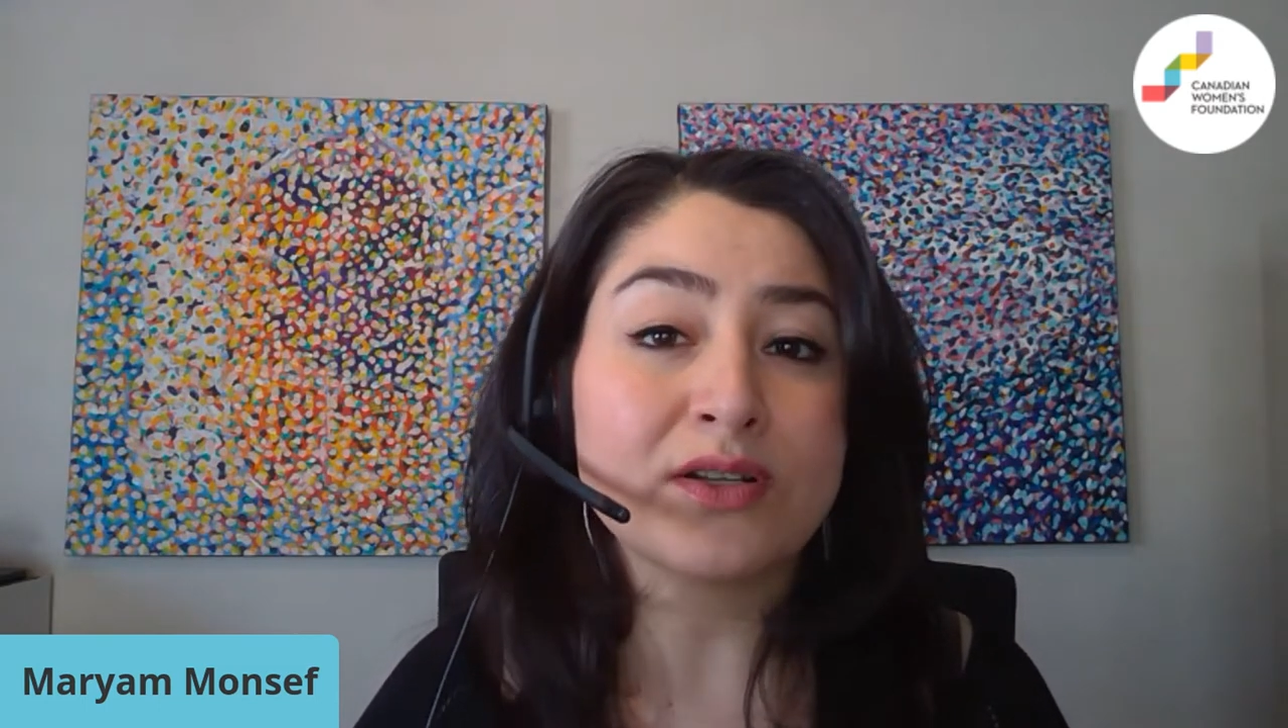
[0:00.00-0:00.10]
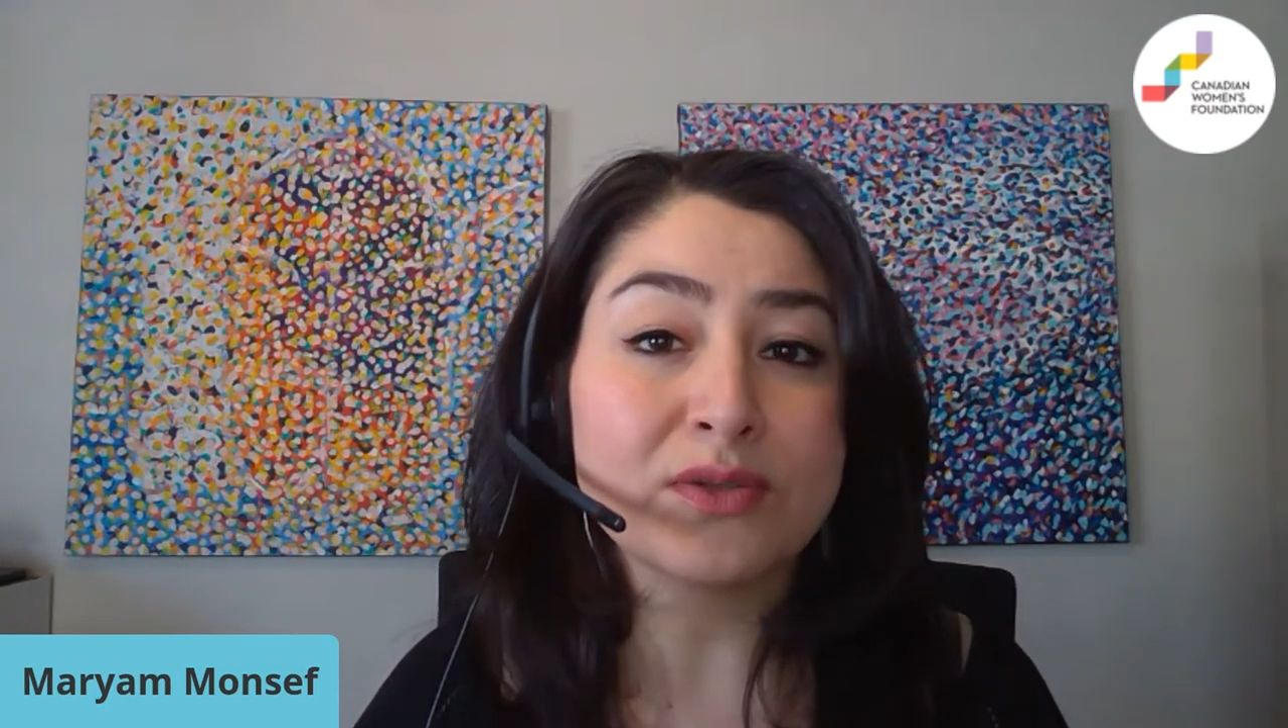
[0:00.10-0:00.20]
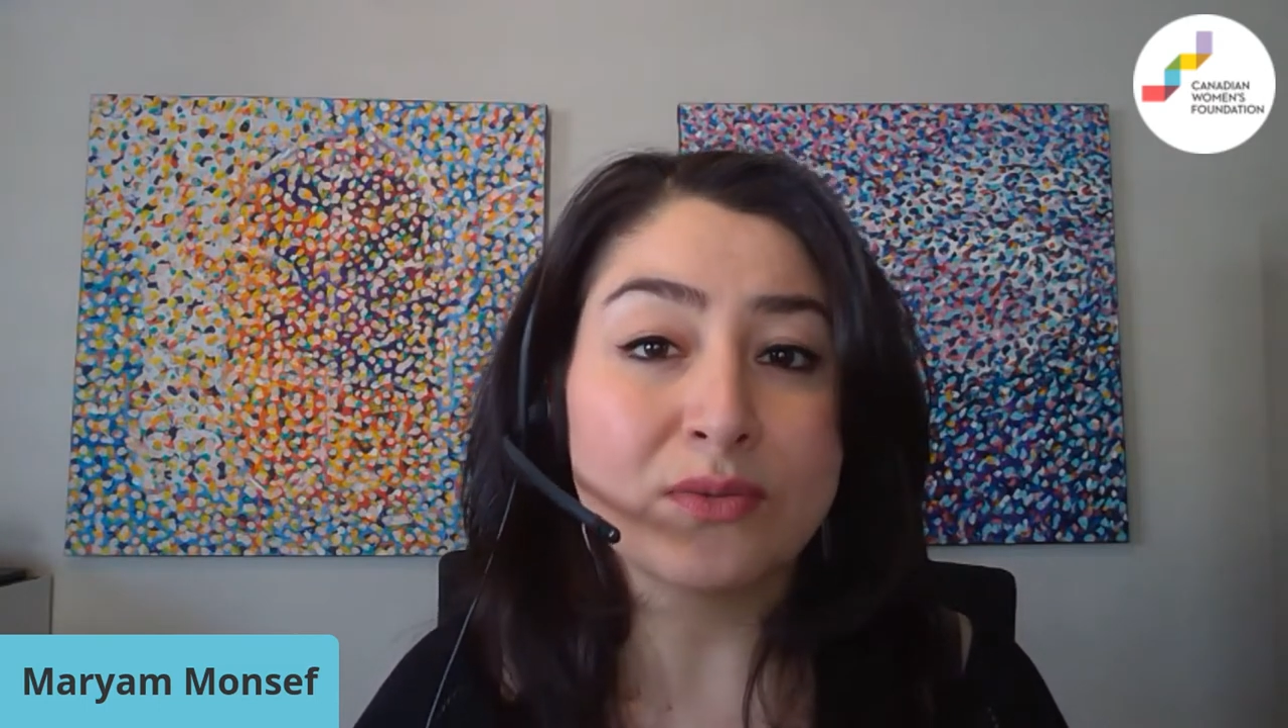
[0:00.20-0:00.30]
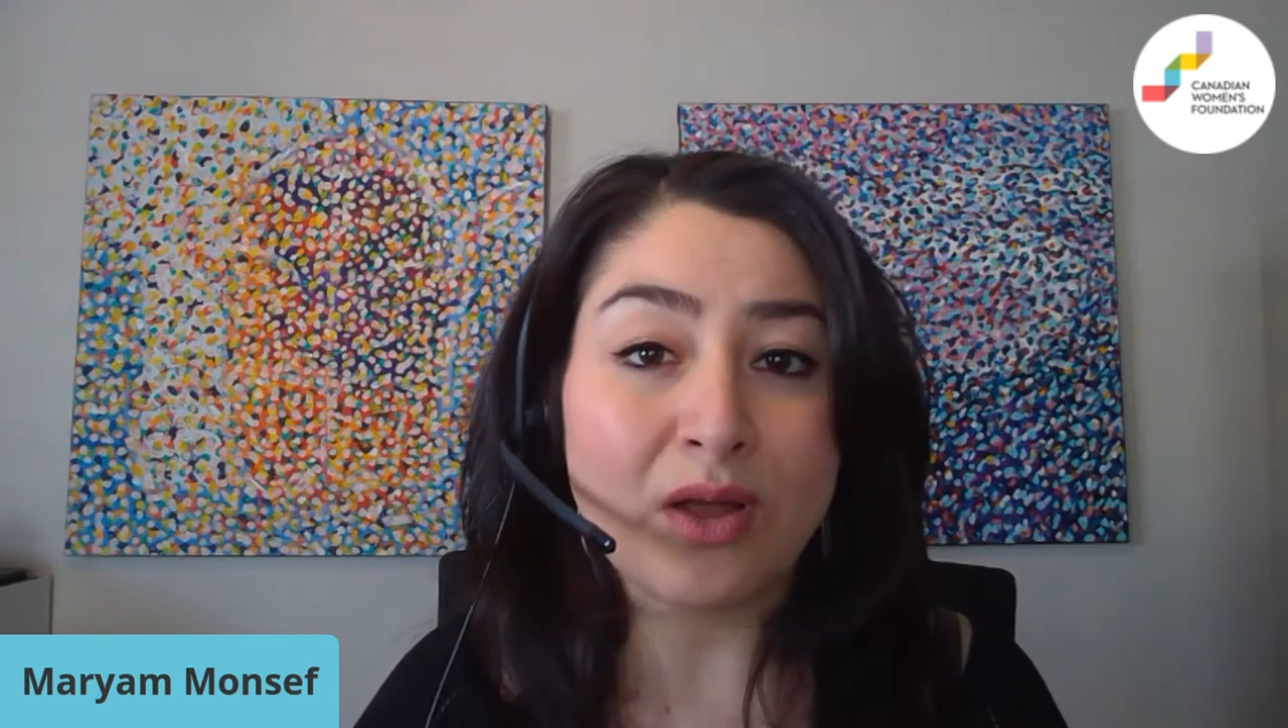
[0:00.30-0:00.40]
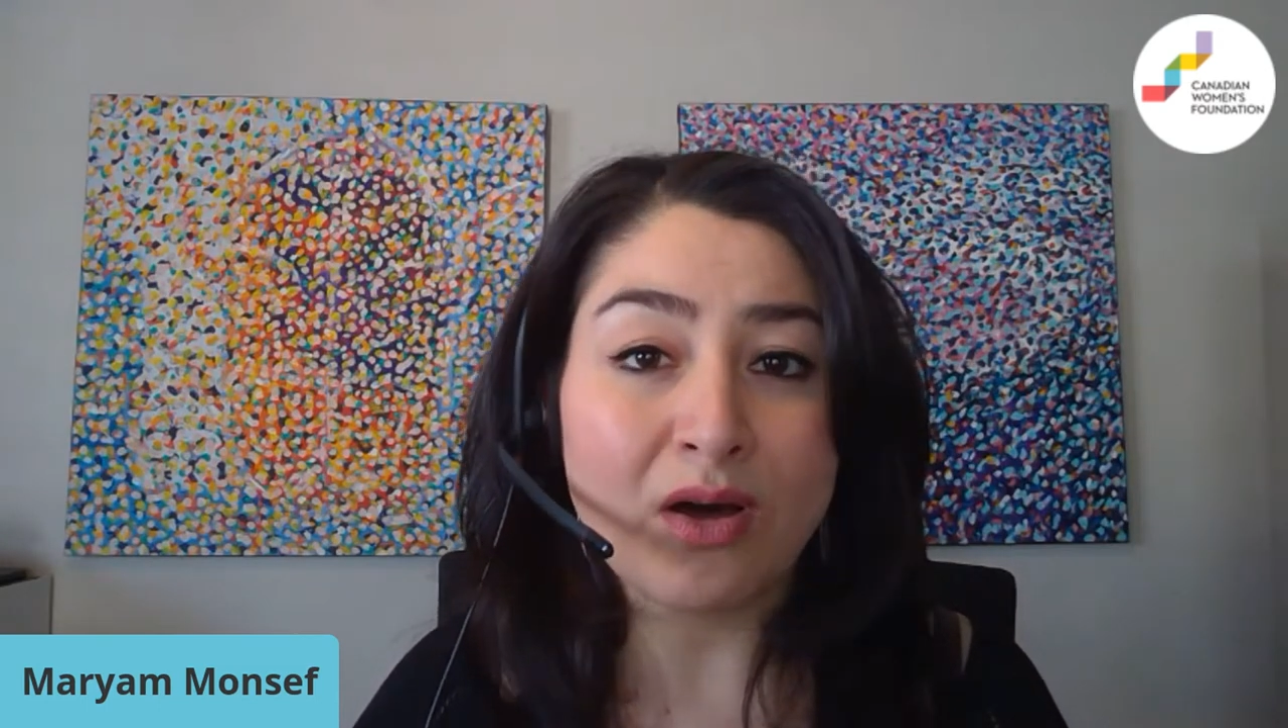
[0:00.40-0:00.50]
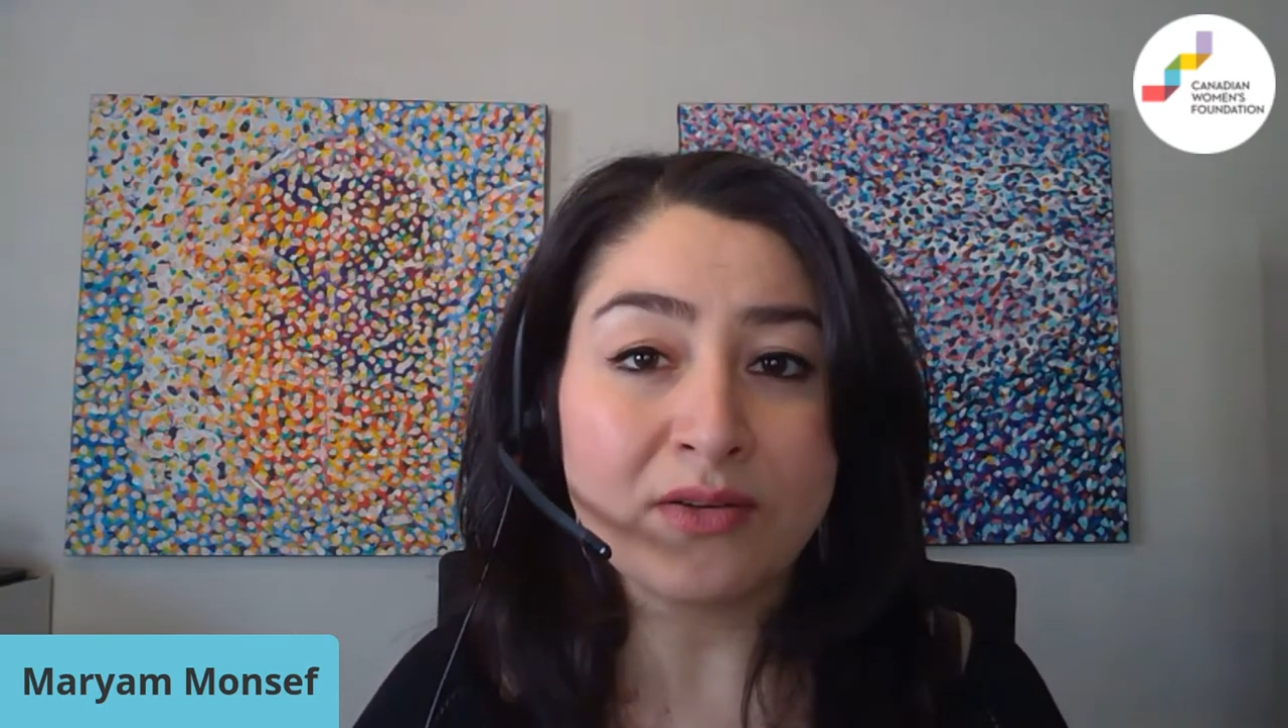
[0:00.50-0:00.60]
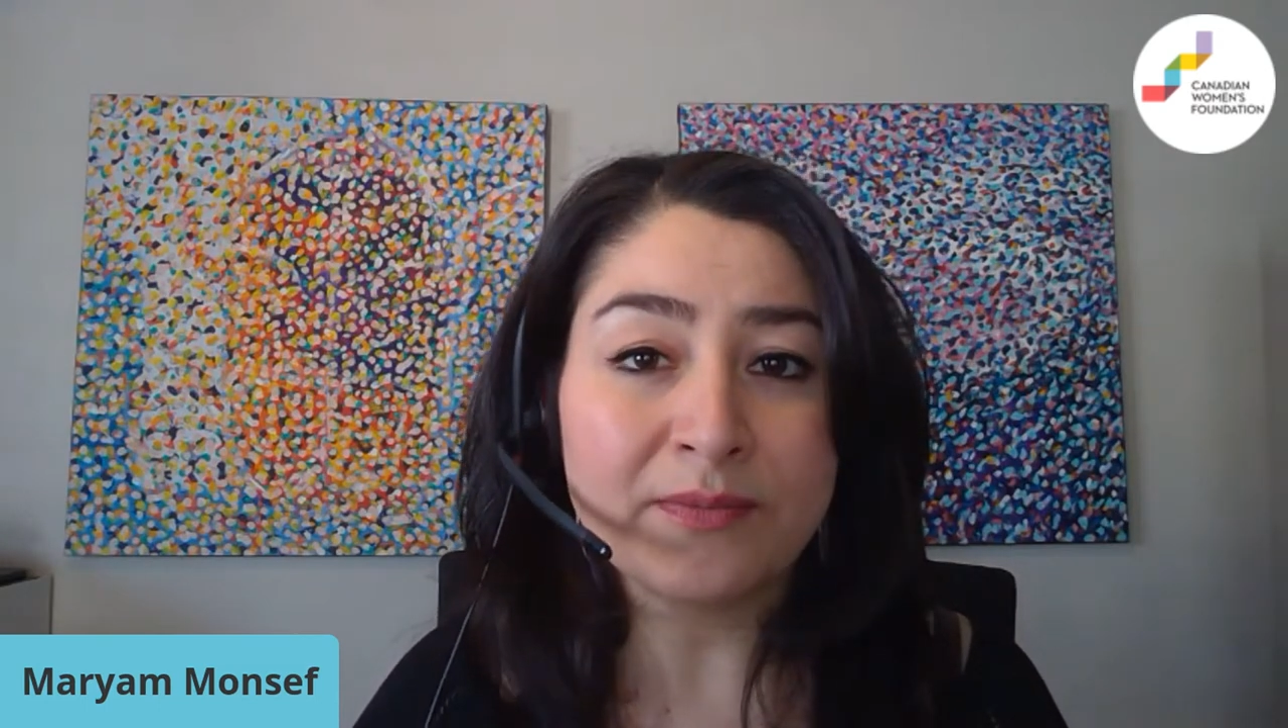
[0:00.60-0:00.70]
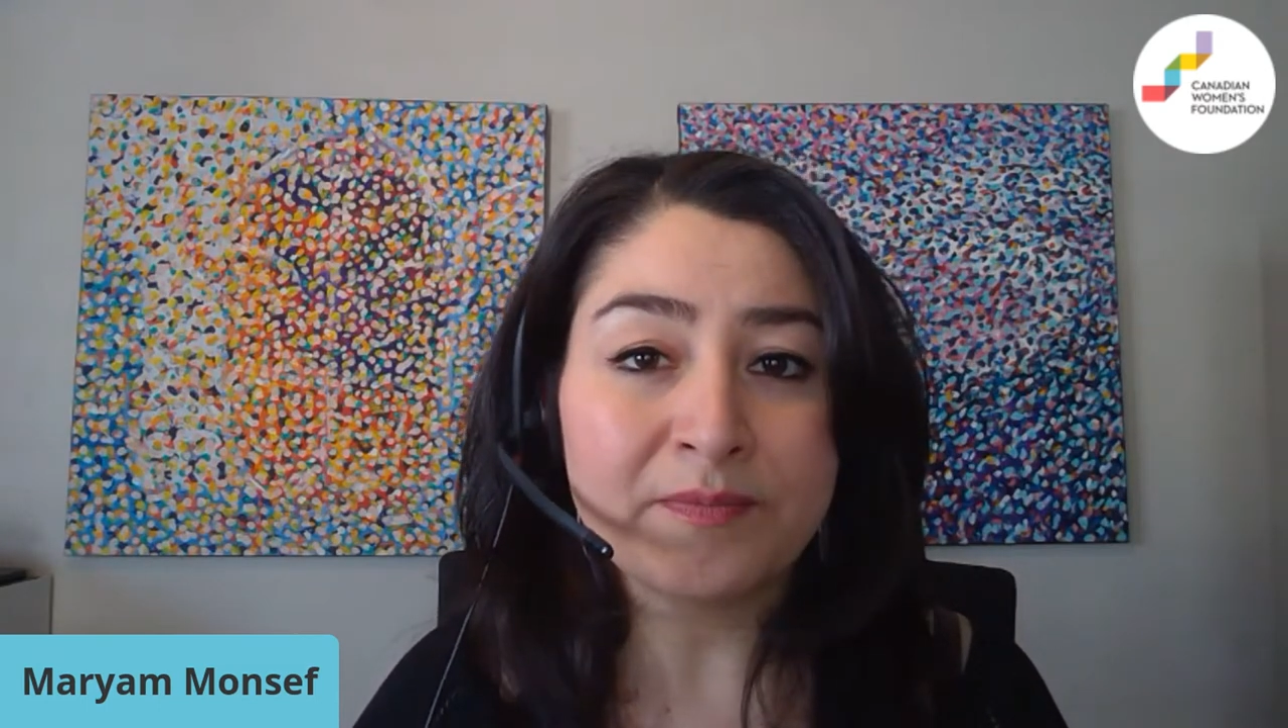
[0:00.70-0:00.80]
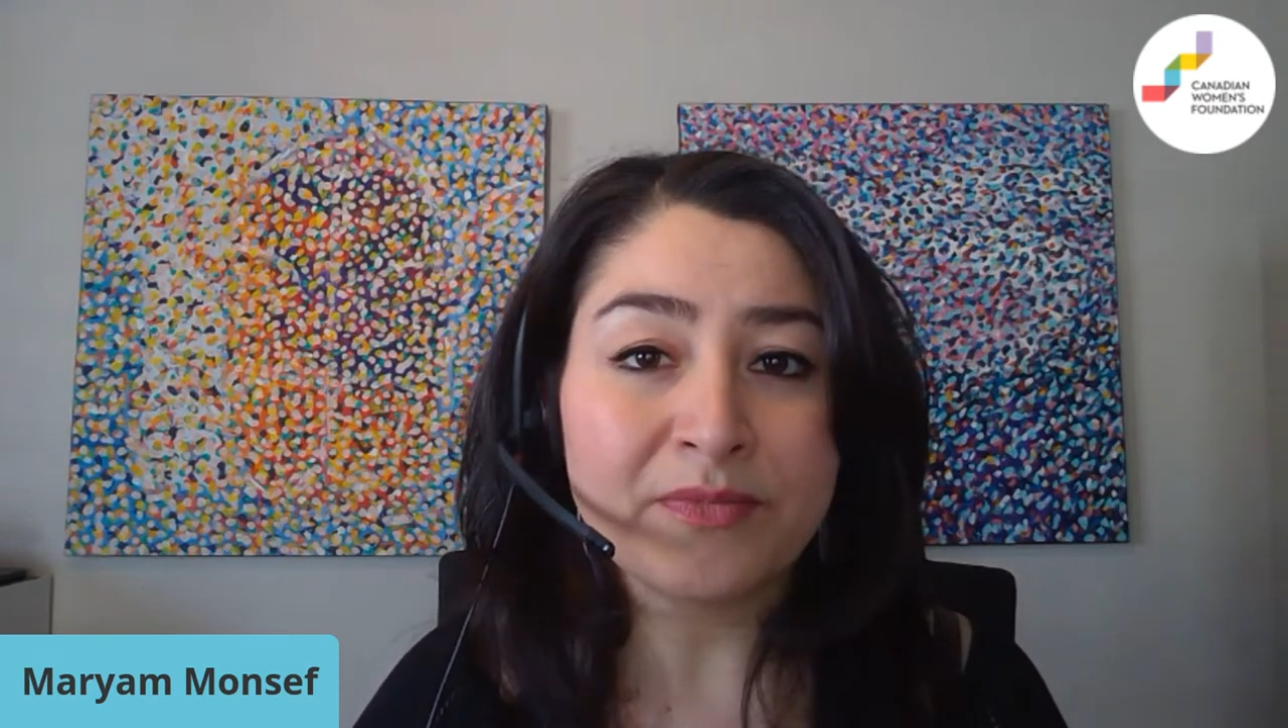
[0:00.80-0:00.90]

too long